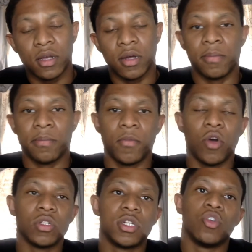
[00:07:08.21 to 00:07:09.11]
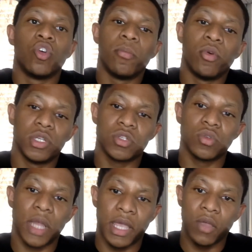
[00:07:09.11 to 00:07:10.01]
Um, going to an old boys
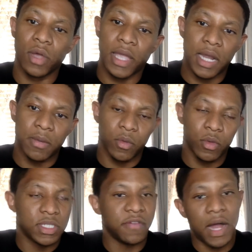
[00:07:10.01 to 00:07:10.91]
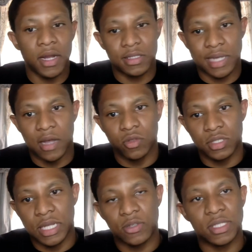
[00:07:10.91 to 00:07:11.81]
school like Eagle Academy, we was divided into
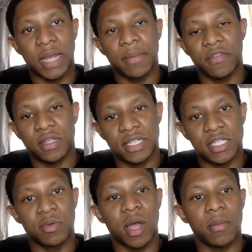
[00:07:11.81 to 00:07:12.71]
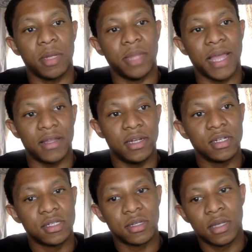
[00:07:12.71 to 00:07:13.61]
houses that was named after six prominent black
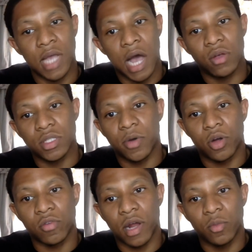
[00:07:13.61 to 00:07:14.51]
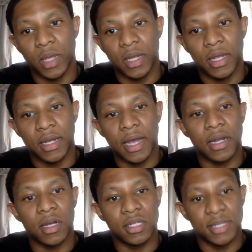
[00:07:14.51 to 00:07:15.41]
leaders. I was a part of Ronald McNair and I had
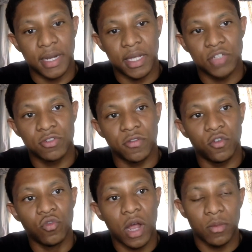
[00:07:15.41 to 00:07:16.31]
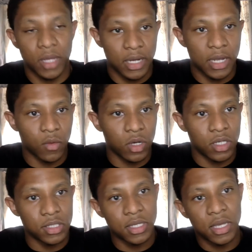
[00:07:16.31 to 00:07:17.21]
to understand the history of who Ronald McNair
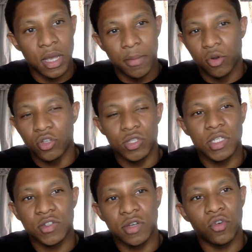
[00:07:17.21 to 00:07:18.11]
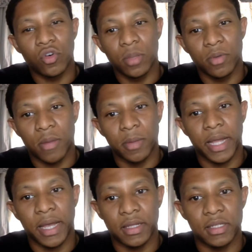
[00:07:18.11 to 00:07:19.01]
was, but also the history of all the prominent
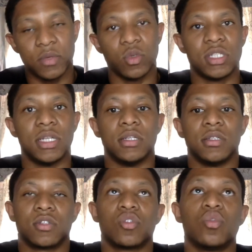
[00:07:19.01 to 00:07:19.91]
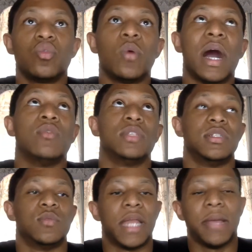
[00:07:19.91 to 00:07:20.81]
black leaders in which the school
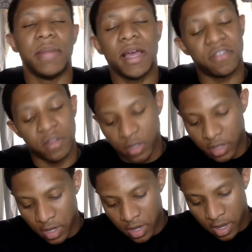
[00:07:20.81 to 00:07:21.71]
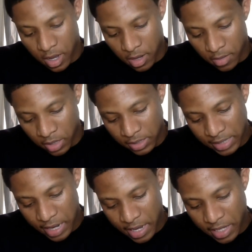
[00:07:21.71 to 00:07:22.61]
houses were named after. Um,
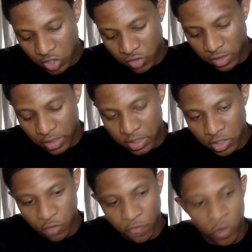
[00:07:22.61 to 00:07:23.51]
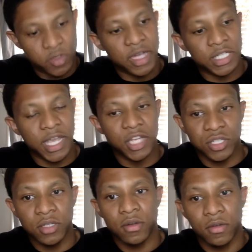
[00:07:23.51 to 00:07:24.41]
understanding your history. There's two forms of
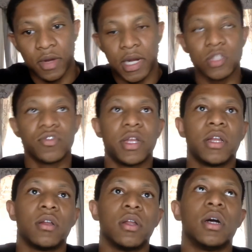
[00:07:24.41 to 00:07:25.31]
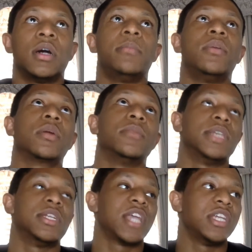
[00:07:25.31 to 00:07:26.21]
education, right? I was reading the um, book
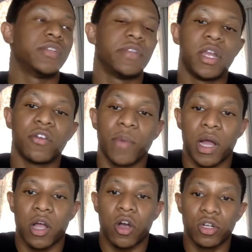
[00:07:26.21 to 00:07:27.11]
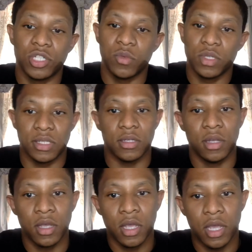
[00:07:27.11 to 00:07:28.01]
Miseducation of the Negro by Carter G. Woodson.
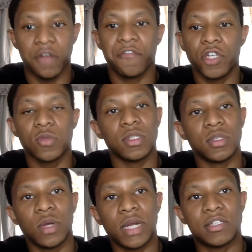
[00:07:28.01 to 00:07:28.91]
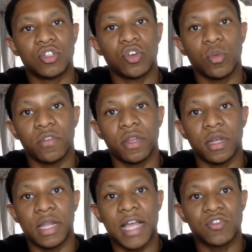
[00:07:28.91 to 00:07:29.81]
And the first one is the one that's taught within
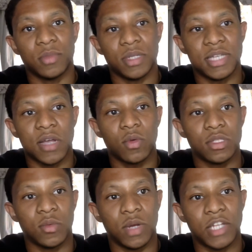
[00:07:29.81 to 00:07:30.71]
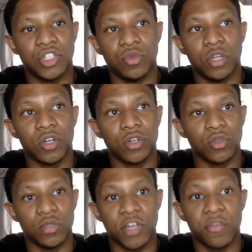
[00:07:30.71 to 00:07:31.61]
the classroom. The second one is the one that you learn
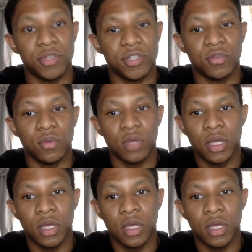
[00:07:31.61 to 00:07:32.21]
through self pursuit.